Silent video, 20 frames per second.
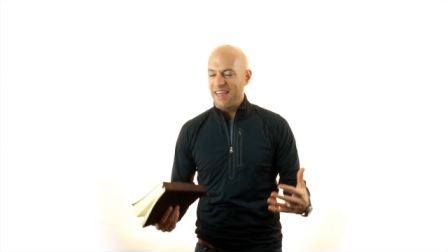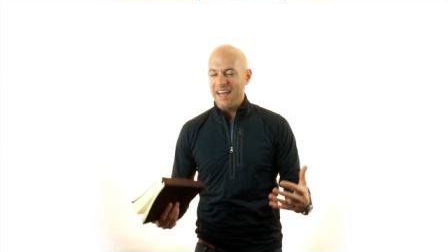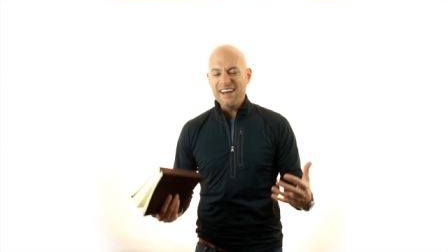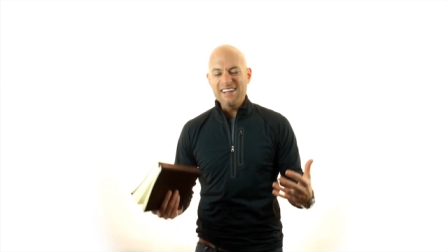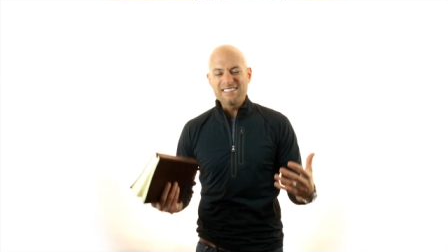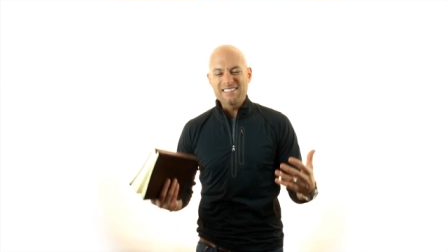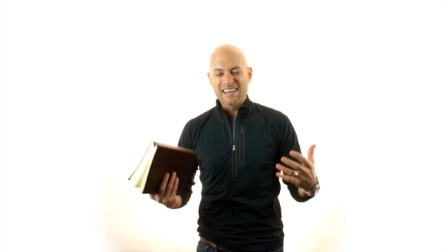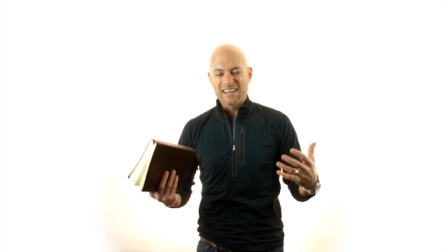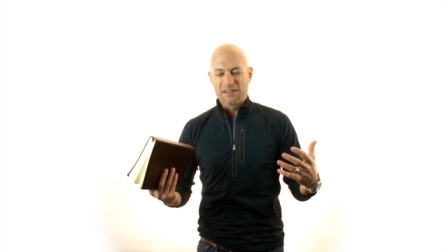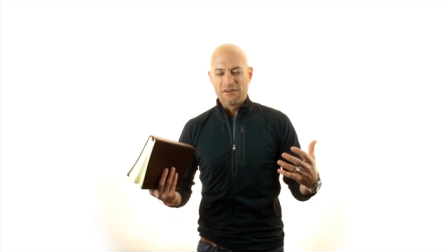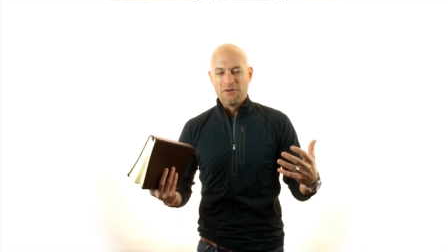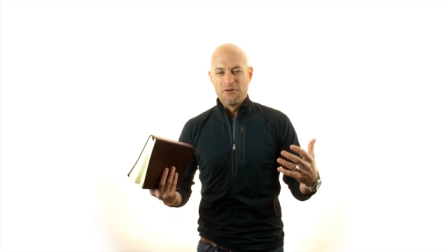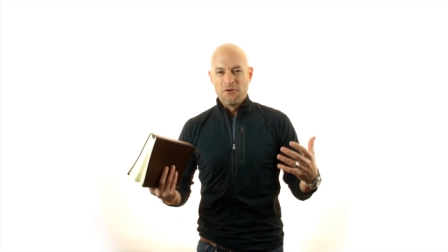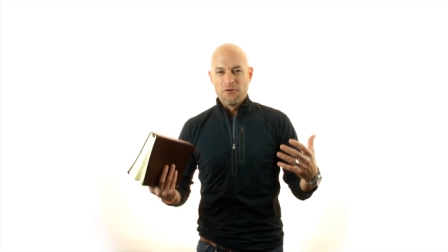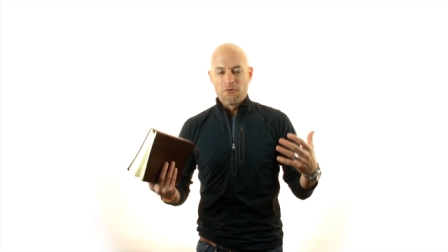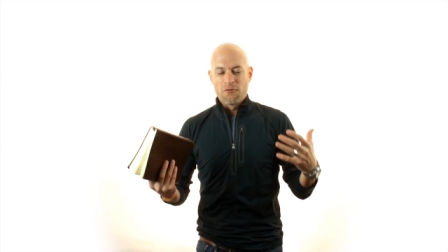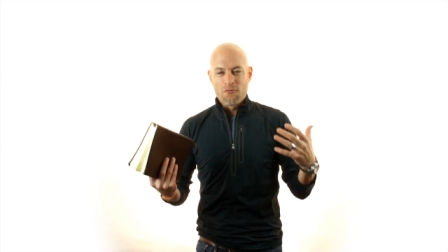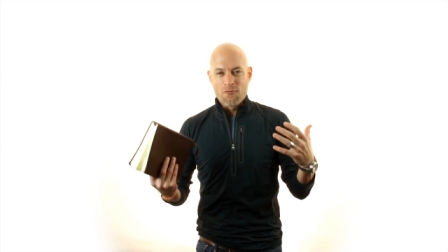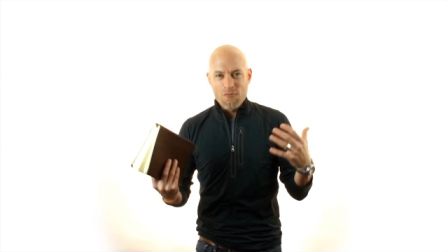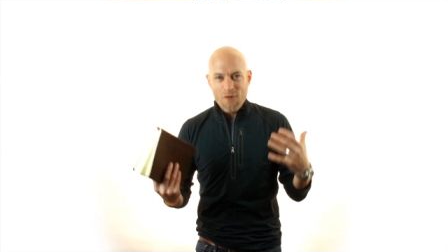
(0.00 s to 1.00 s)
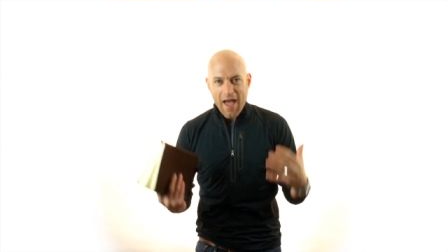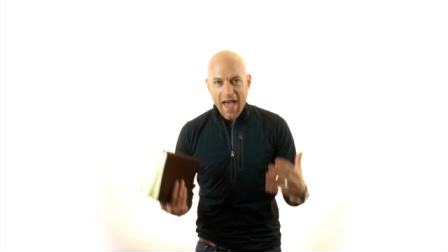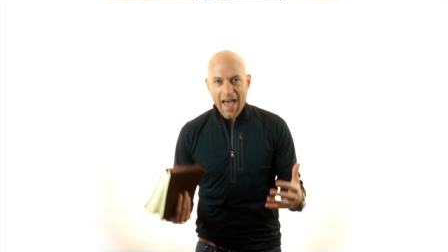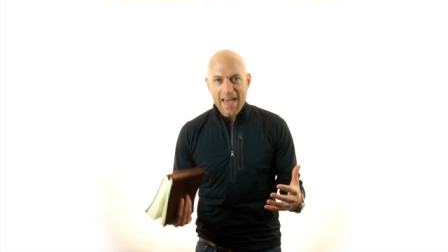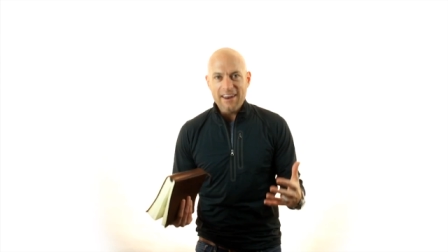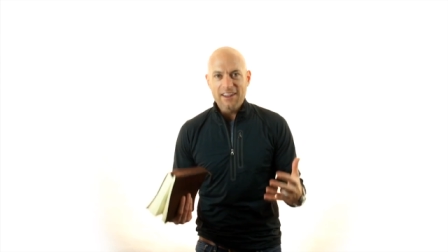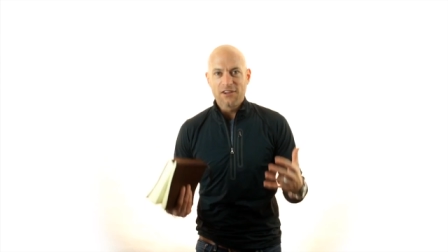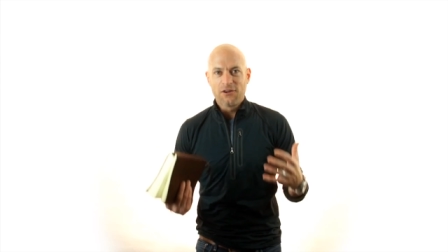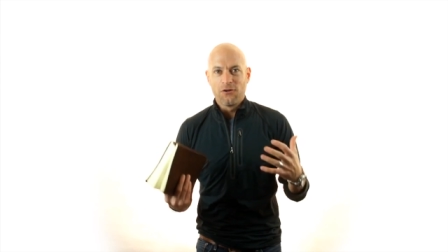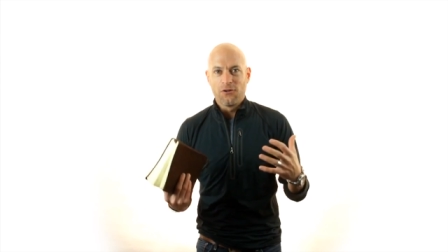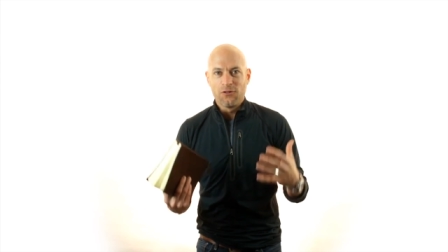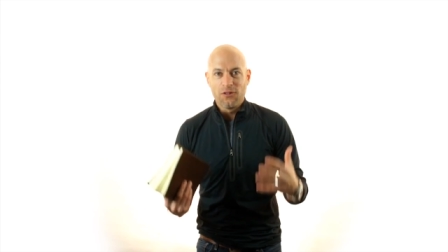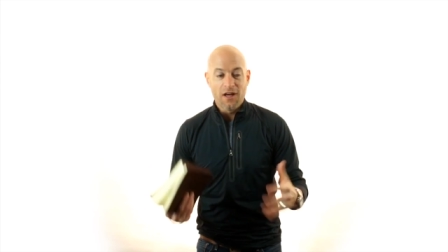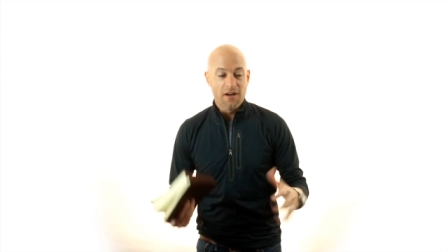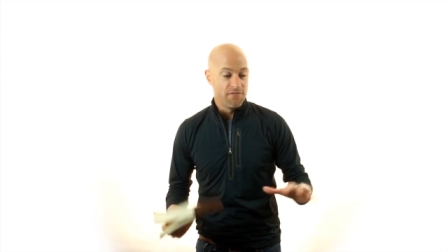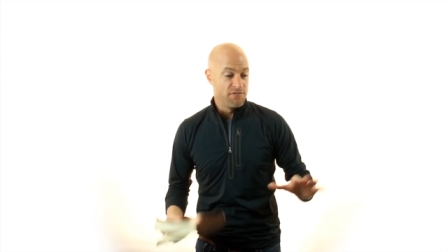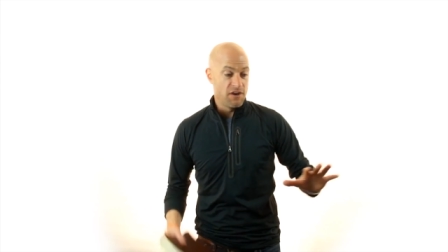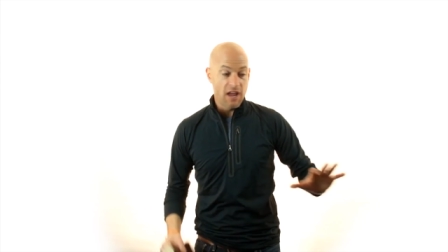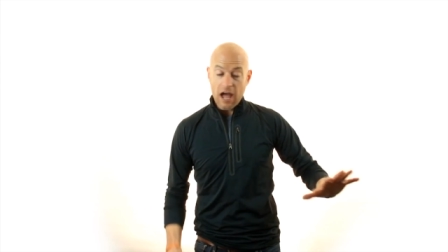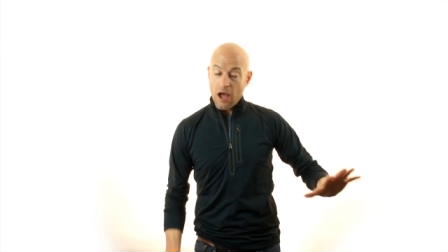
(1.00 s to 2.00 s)
That is like radical
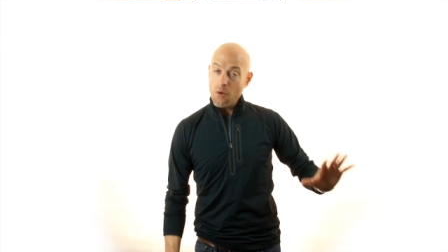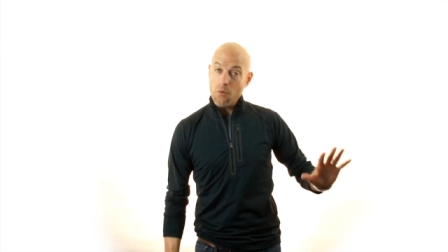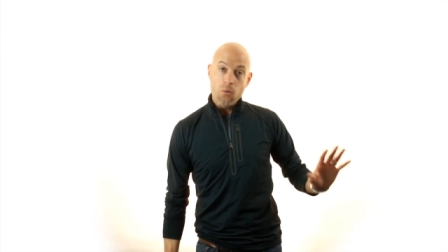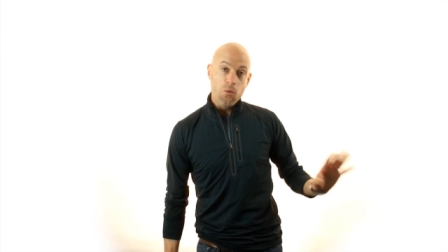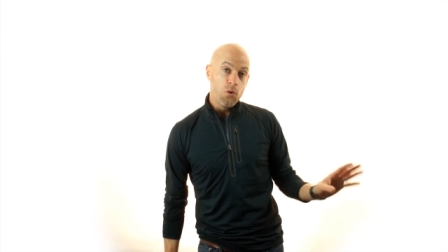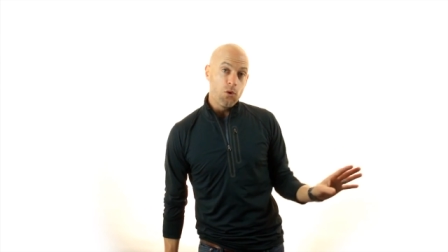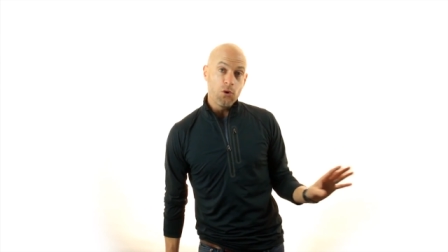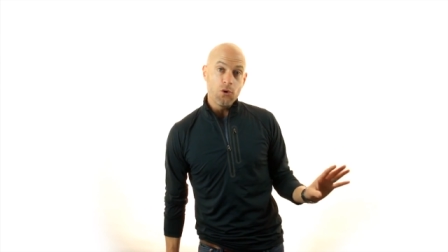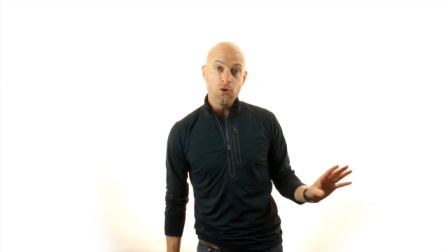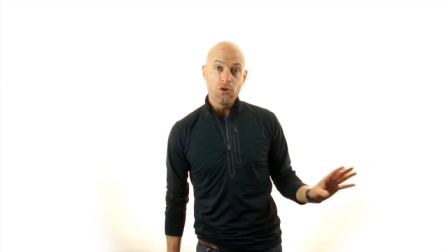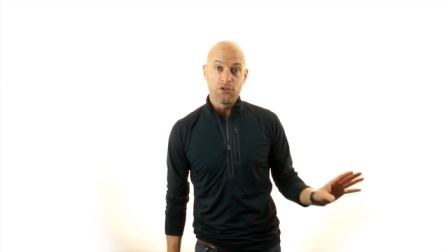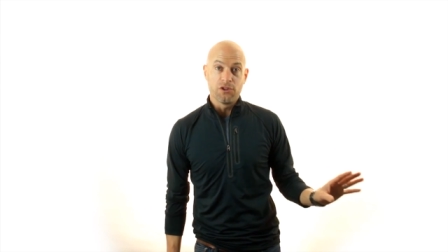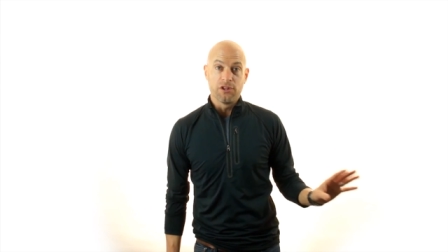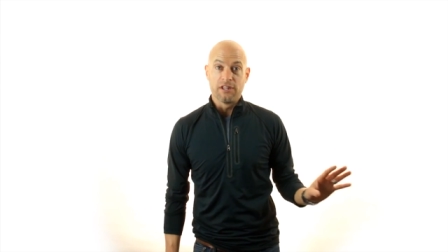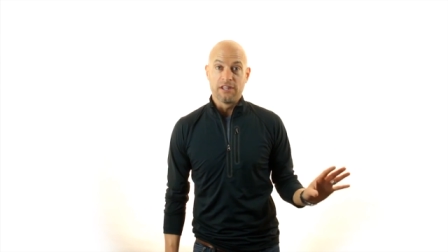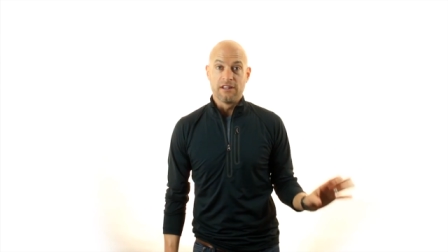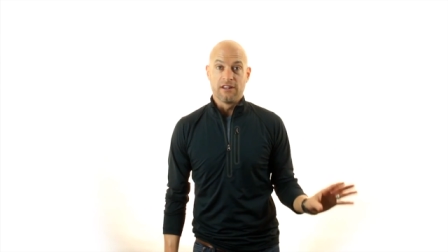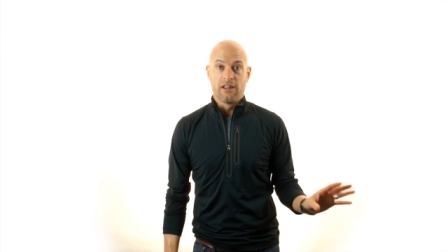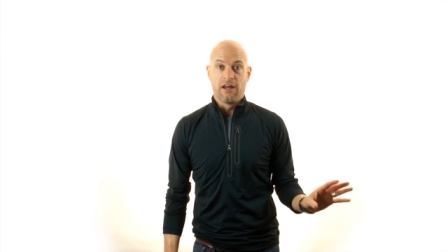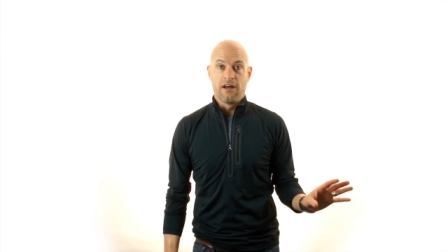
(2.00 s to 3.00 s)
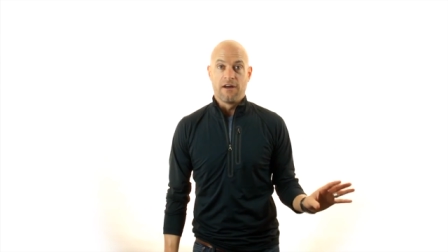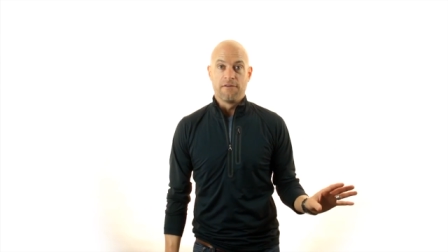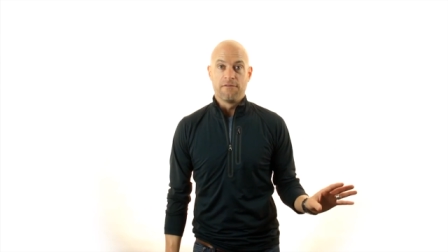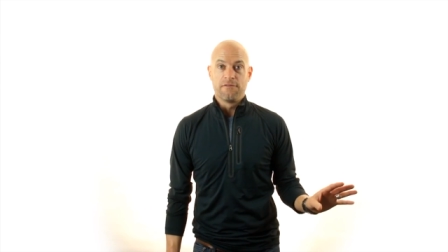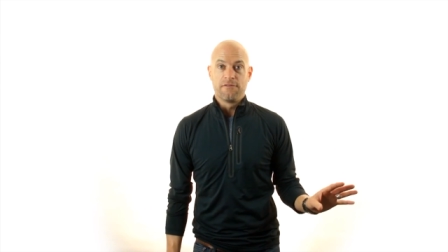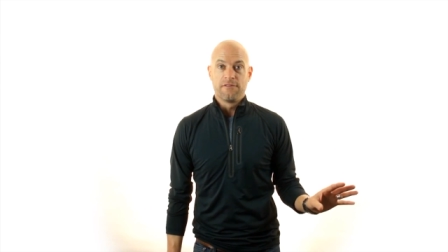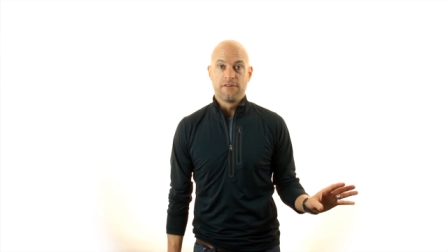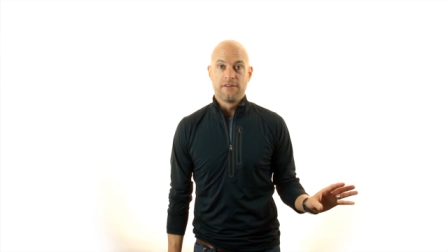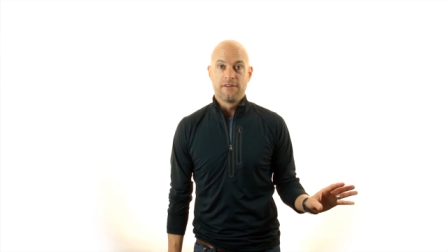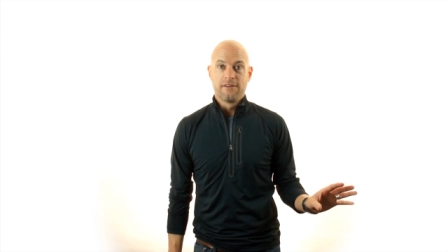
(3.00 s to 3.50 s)
love, not worldly love.